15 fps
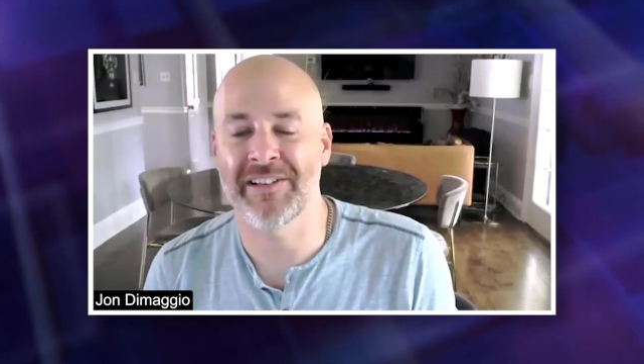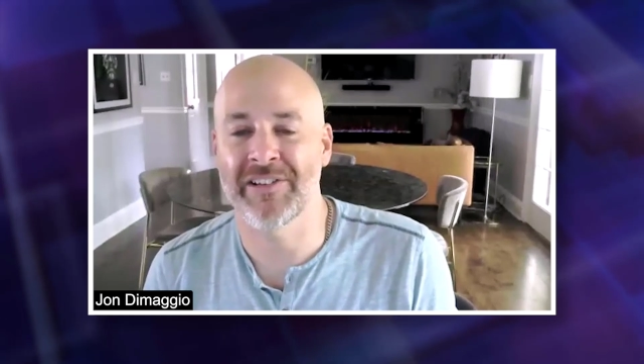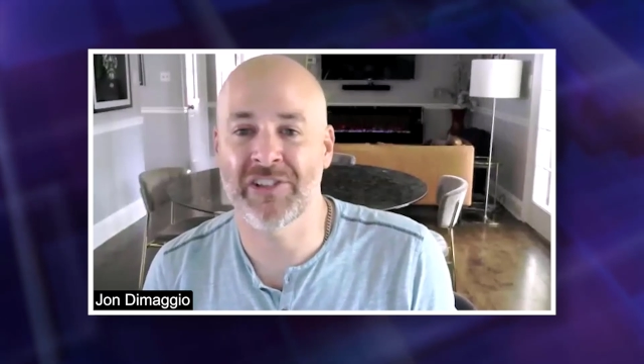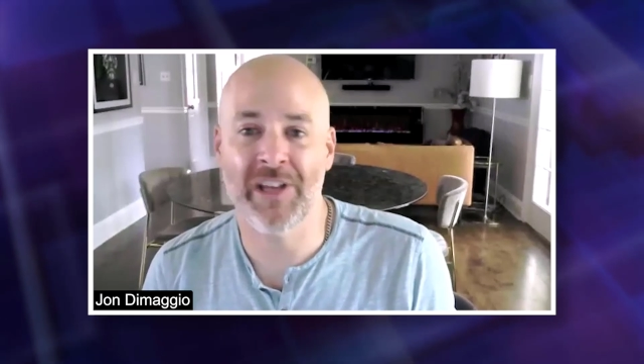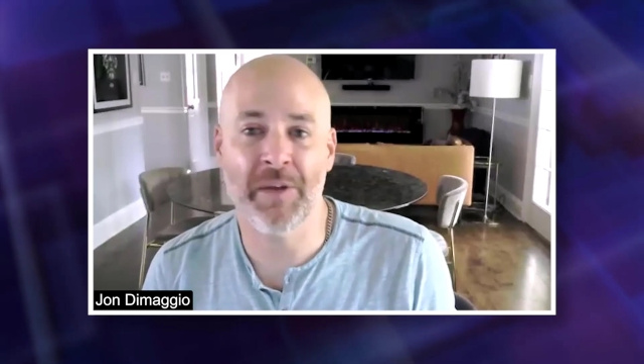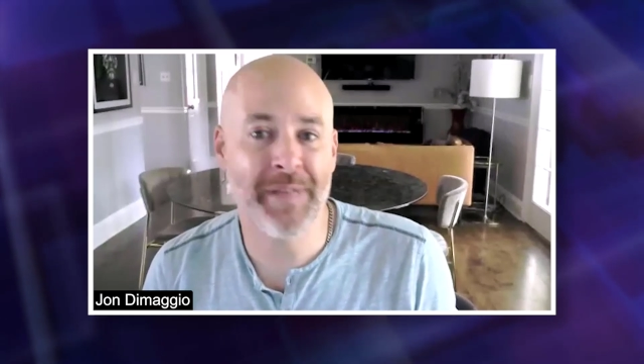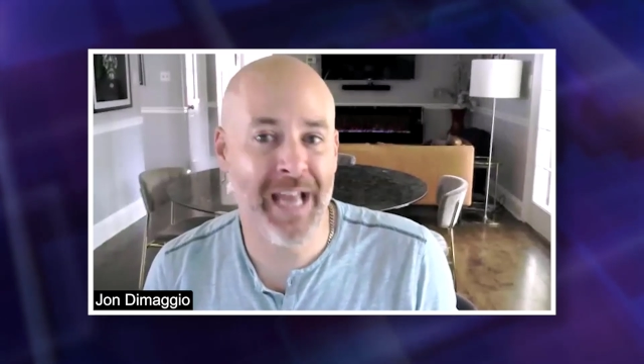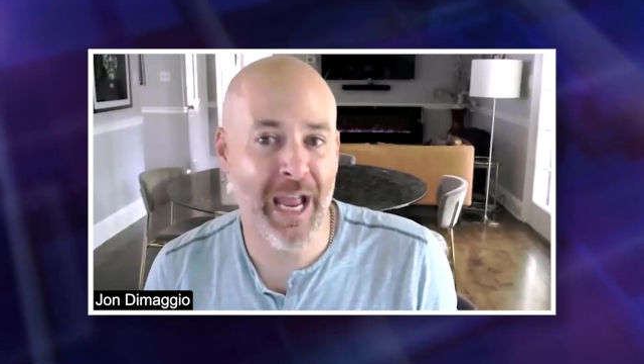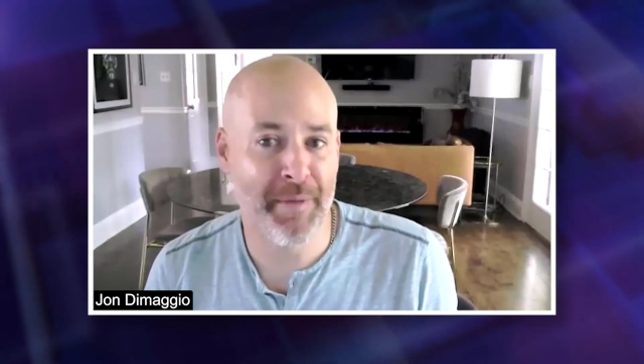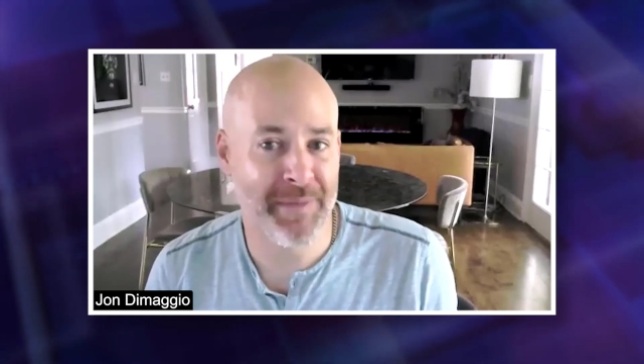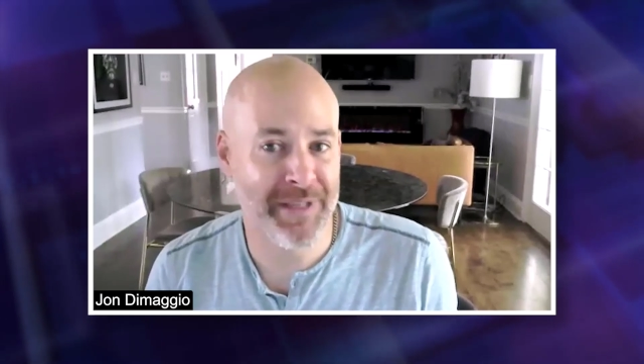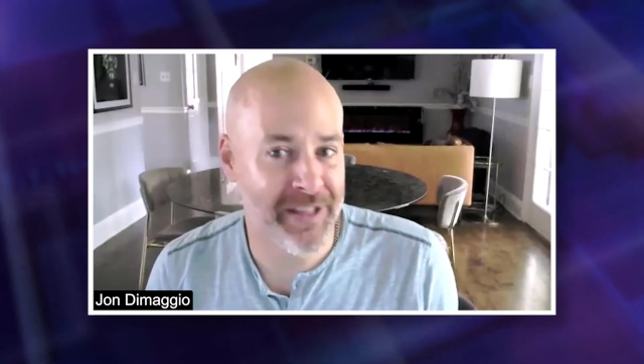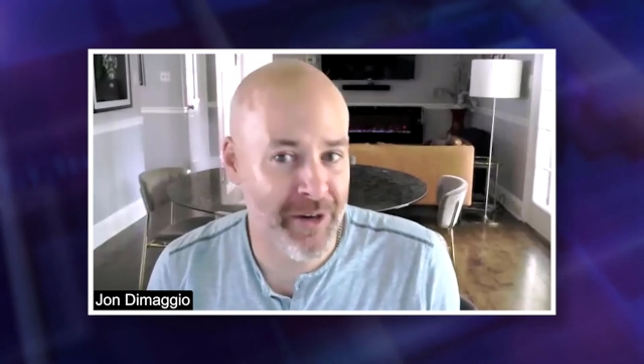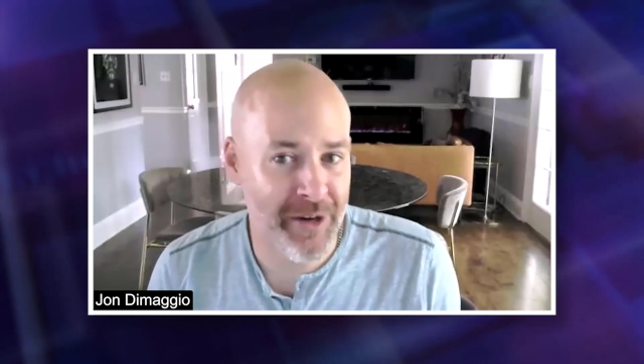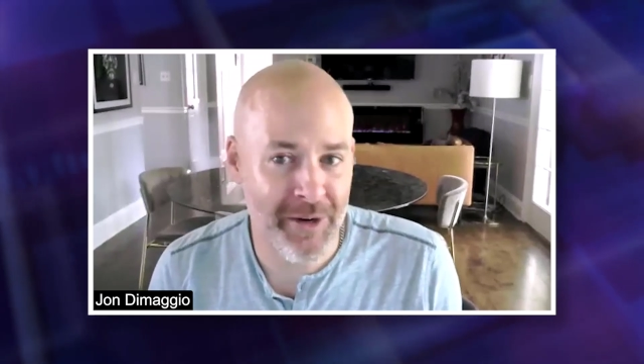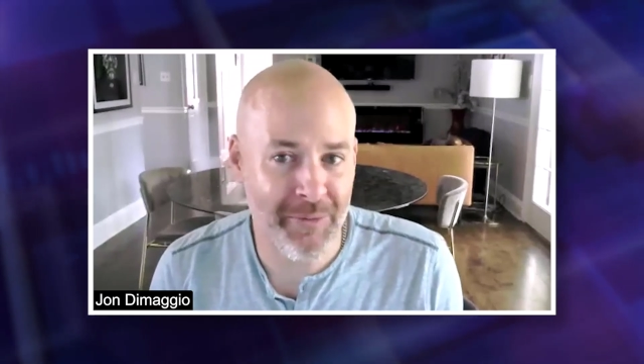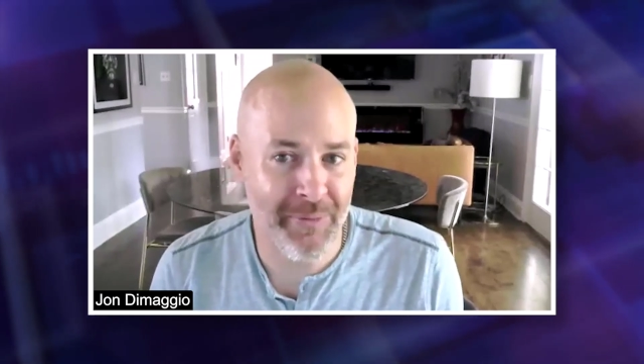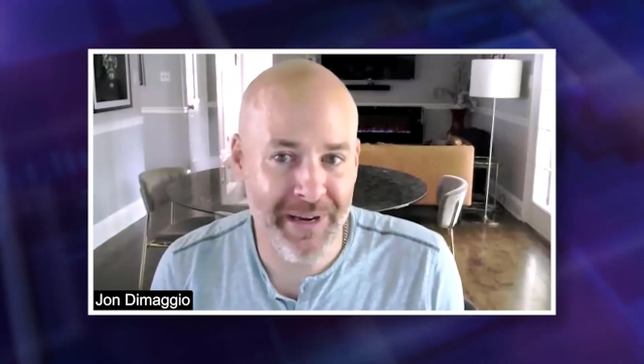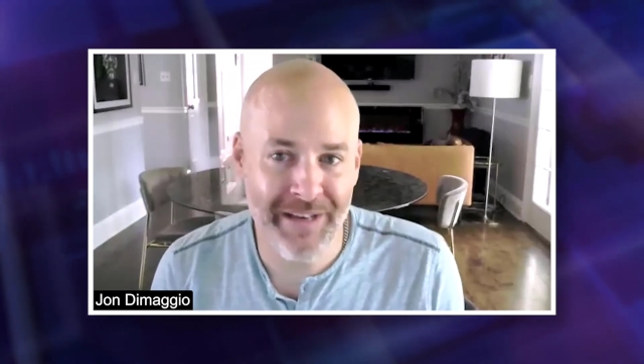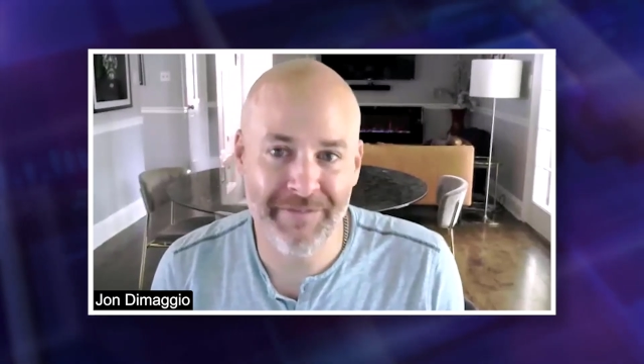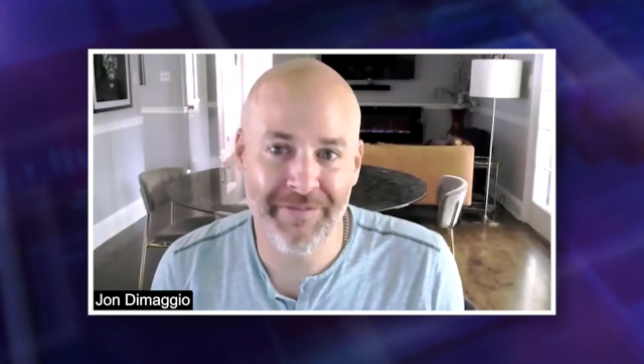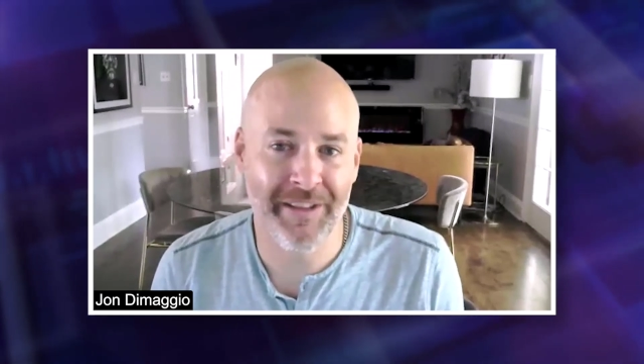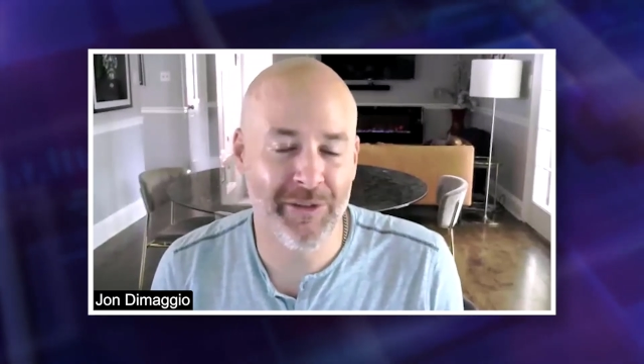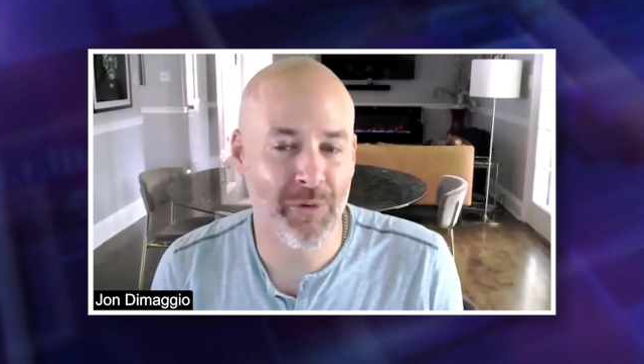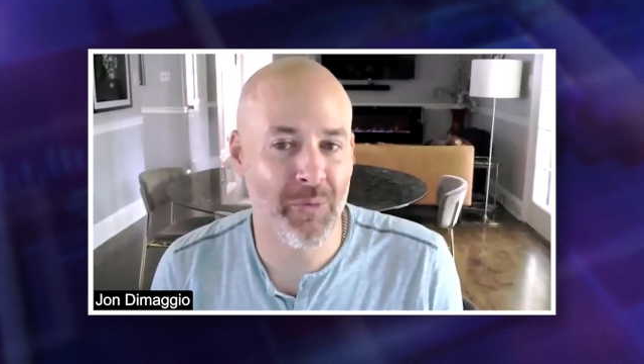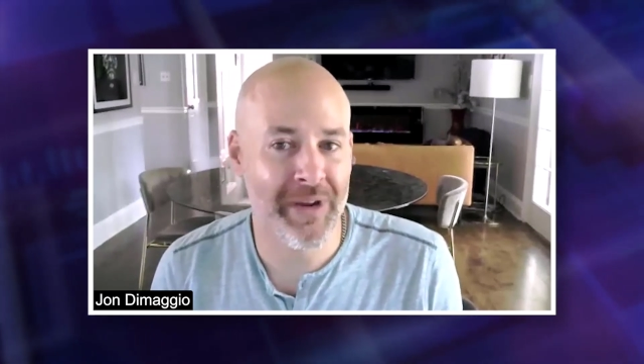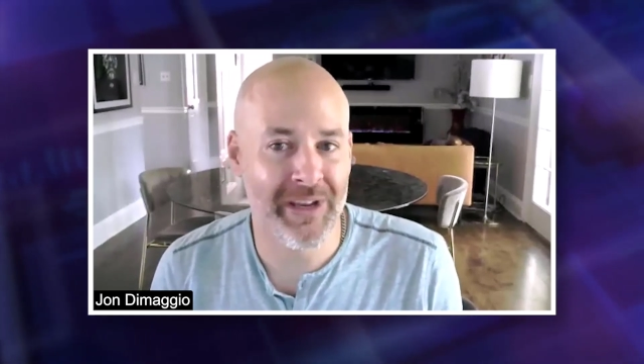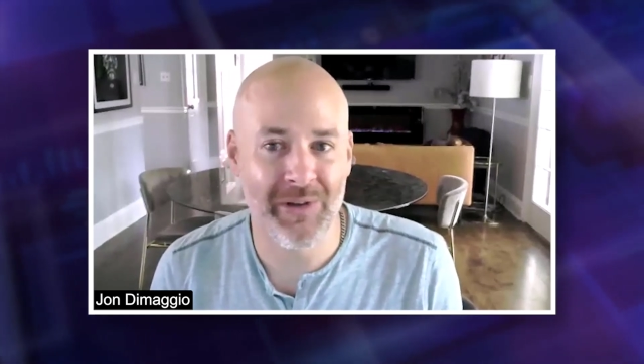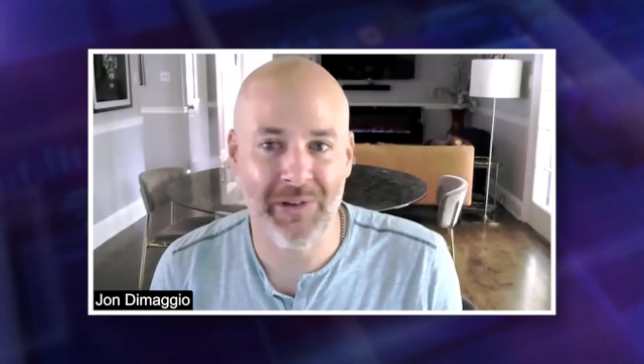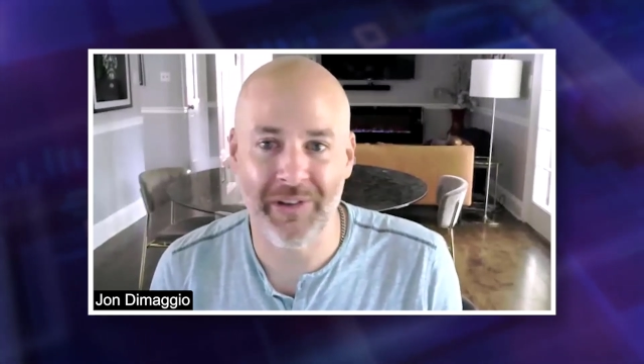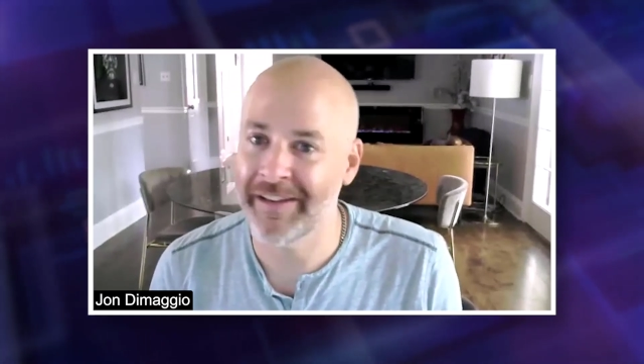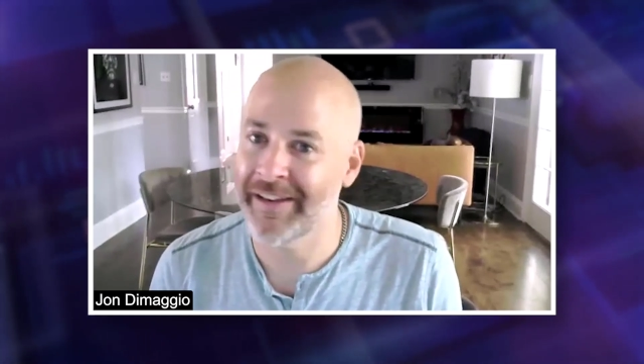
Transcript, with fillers: and sometimes they're going to reinvent the wheel,